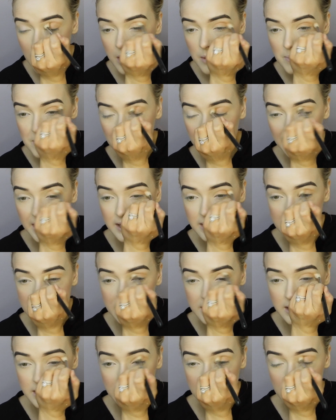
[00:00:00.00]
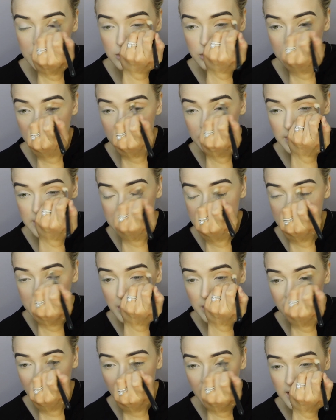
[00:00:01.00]
blends into the rest of my
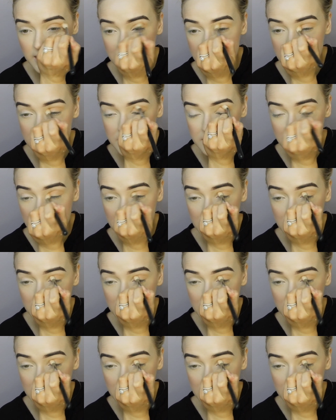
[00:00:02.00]
face